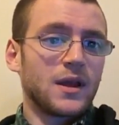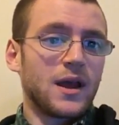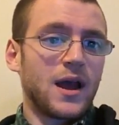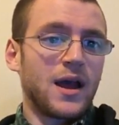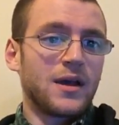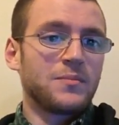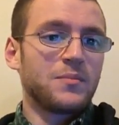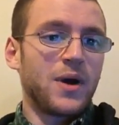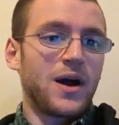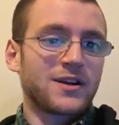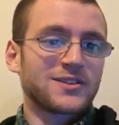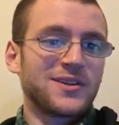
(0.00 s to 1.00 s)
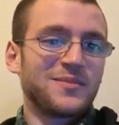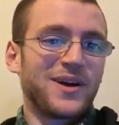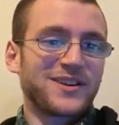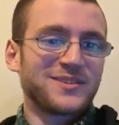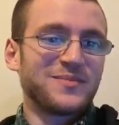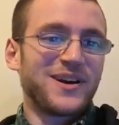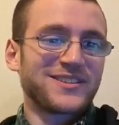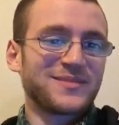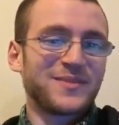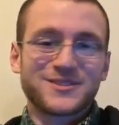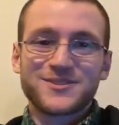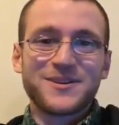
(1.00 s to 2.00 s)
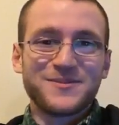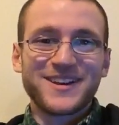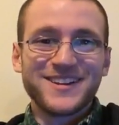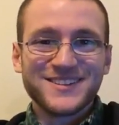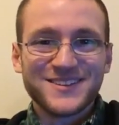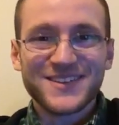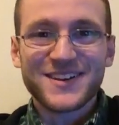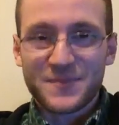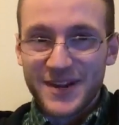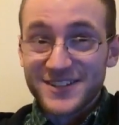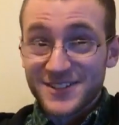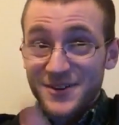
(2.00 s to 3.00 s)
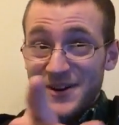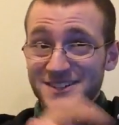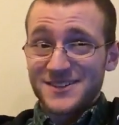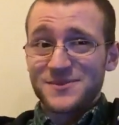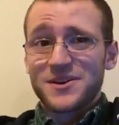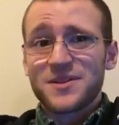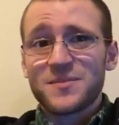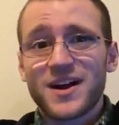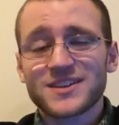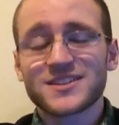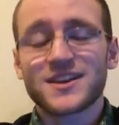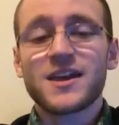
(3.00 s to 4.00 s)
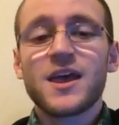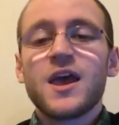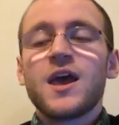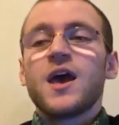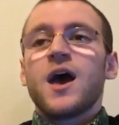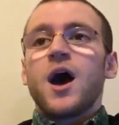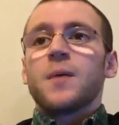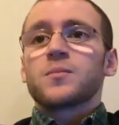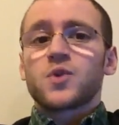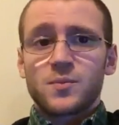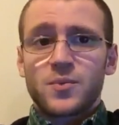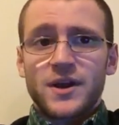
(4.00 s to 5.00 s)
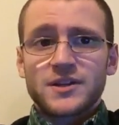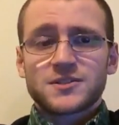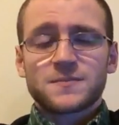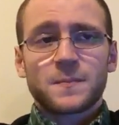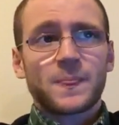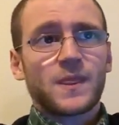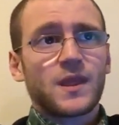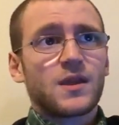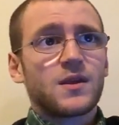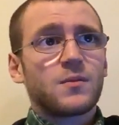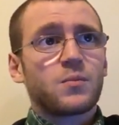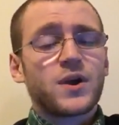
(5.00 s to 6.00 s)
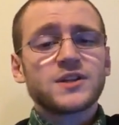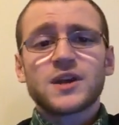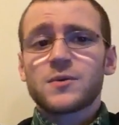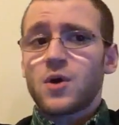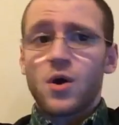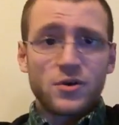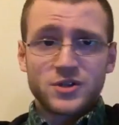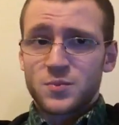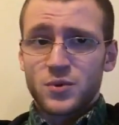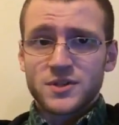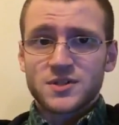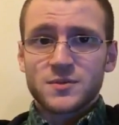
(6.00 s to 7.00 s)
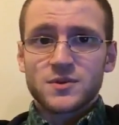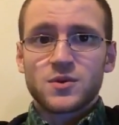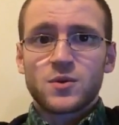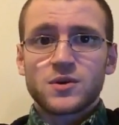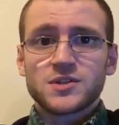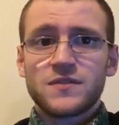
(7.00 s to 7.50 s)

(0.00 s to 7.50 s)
Unbox. Okay, we're getting to it. I'm going to answer your question and we're going to unbox, okay? Good brands. Brands I would always point someone towards.